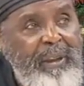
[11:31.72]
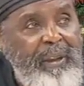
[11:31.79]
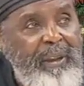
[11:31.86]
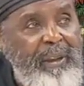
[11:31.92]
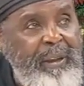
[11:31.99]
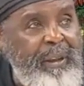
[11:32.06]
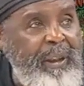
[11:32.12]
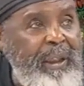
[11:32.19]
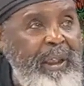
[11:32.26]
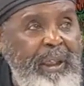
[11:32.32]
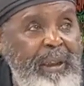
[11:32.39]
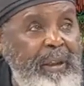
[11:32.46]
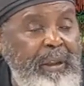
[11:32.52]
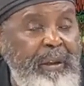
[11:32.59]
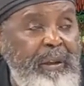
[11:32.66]
And
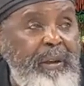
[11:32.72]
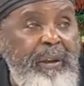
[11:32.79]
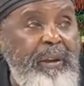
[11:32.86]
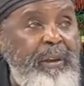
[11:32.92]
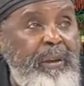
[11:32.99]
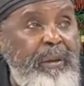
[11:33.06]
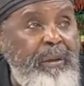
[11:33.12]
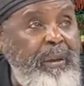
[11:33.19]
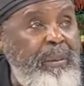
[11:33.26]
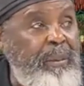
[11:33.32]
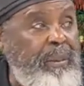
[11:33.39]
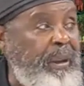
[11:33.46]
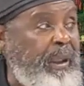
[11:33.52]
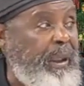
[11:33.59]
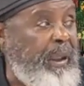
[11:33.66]
I could have told him,
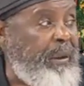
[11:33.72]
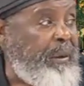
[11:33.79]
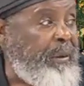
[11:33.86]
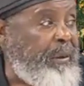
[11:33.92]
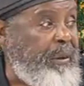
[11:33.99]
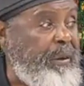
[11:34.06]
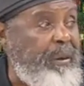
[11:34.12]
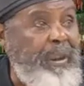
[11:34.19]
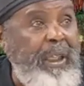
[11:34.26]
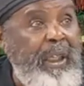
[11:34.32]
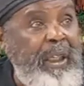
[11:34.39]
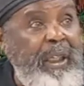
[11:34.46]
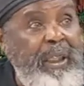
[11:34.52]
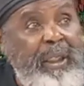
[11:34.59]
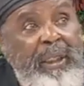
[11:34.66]
yeah, I know your
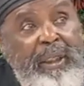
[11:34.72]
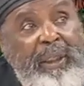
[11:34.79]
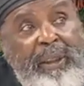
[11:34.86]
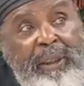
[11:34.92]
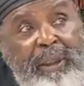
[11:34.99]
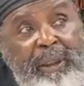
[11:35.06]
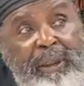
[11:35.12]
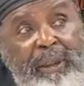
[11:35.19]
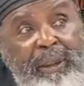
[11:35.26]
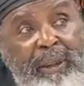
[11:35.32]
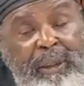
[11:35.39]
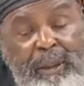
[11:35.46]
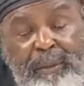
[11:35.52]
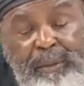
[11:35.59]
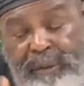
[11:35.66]
daddy. Hell,
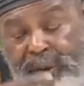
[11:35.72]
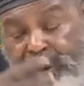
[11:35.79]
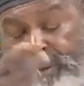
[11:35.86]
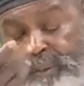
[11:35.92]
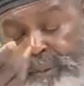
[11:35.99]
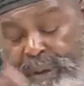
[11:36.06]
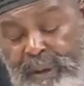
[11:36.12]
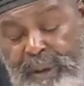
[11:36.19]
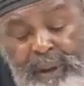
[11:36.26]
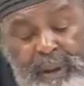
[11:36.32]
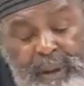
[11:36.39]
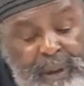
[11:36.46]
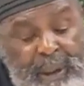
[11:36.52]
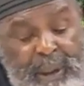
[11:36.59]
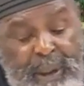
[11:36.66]
excuse me.
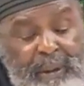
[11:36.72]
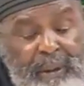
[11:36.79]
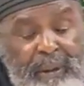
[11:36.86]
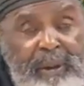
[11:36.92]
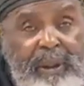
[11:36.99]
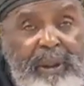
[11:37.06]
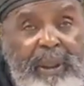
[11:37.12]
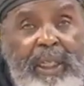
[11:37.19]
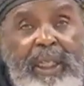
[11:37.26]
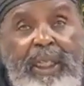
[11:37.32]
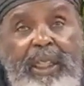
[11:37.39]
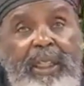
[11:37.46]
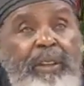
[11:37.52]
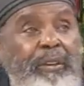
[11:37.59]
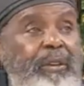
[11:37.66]
I know your
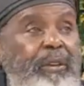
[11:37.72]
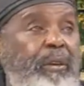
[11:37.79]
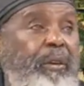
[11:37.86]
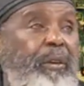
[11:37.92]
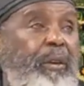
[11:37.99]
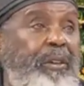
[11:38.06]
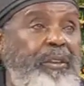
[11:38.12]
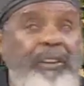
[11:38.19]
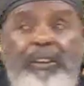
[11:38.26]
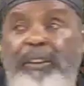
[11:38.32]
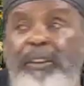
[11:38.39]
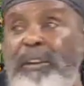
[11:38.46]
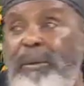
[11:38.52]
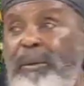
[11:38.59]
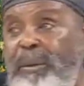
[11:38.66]
daddy. Sure, of course he's
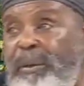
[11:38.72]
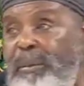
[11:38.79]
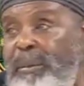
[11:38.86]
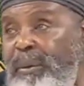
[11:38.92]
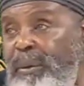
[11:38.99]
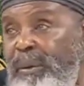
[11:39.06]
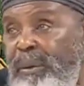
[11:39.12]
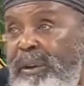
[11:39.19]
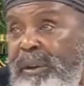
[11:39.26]
going to want more.